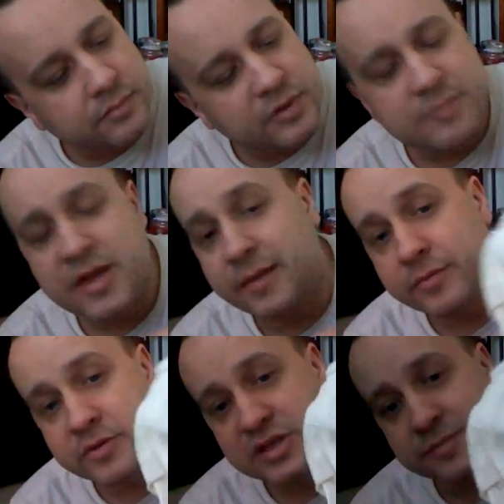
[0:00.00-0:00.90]
But I'm
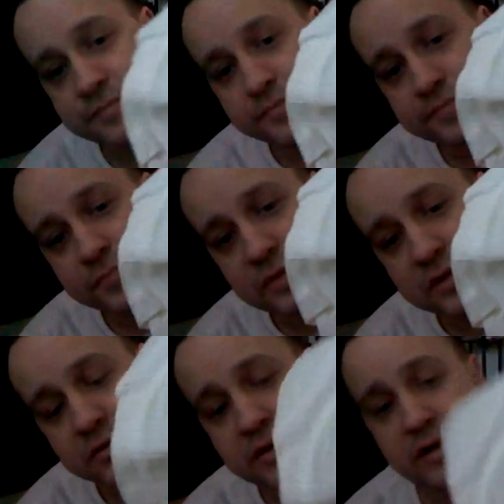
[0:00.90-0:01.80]
happy with it.
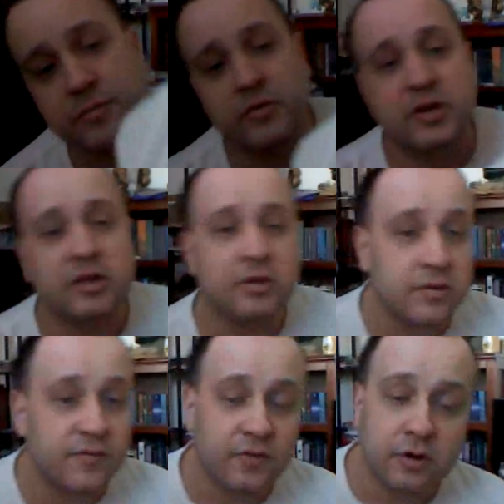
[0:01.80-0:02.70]
turned out pretty good
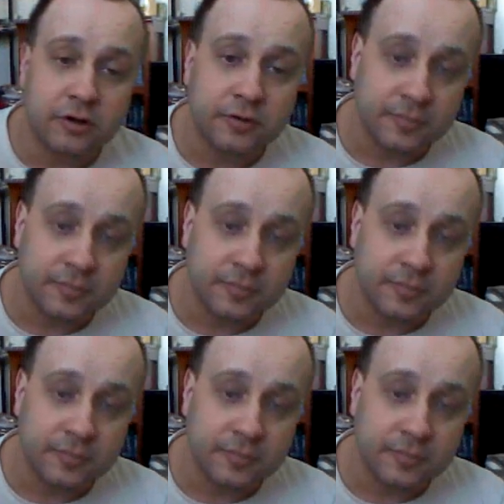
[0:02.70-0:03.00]
so far.